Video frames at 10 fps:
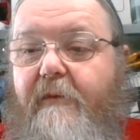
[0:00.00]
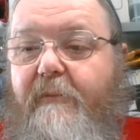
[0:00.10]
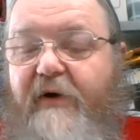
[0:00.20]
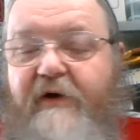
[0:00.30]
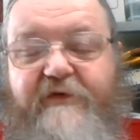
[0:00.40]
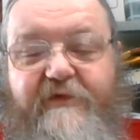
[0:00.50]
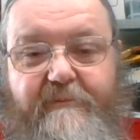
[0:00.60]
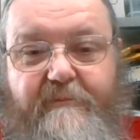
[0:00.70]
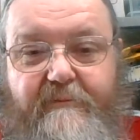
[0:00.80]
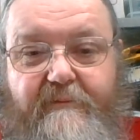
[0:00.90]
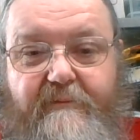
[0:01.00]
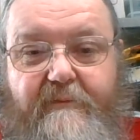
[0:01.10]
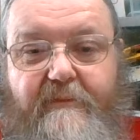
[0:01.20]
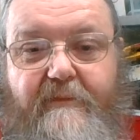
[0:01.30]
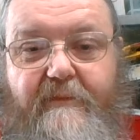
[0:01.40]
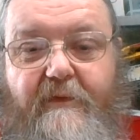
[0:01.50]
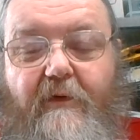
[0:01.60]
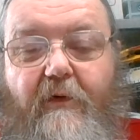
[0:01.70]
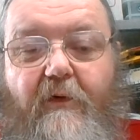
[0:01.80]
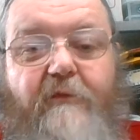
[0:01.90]
But
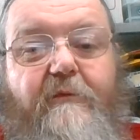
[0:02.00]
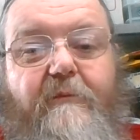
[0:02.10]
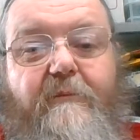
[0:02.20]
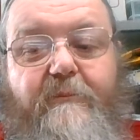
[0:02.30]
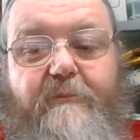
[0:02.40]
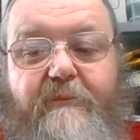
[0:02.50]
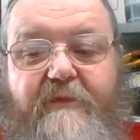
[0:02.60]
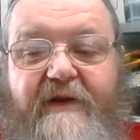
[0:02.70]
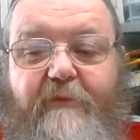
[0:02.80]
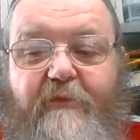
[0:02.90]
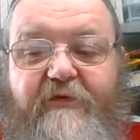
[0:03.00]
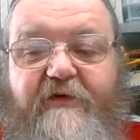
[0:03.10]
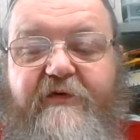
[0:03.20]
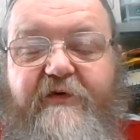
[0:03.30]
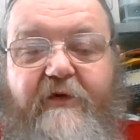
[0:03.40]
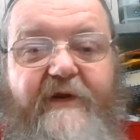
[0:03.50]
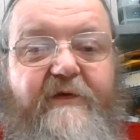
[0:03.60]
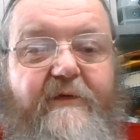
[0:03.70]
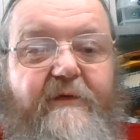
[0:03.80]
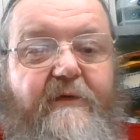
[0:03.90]
on the EvilGinger
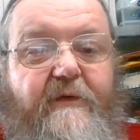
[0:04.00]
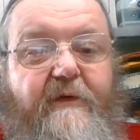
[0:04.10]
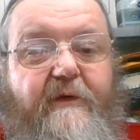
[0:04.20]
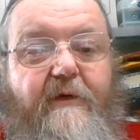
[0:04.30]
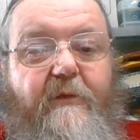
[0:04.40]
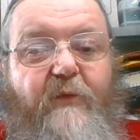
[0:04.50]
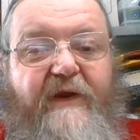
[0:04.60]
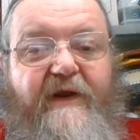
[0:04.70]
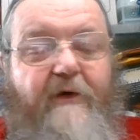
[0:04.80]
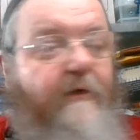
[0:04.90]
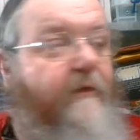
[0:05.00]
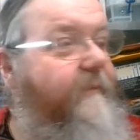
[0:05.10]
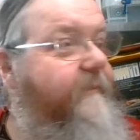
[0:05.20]
side, we are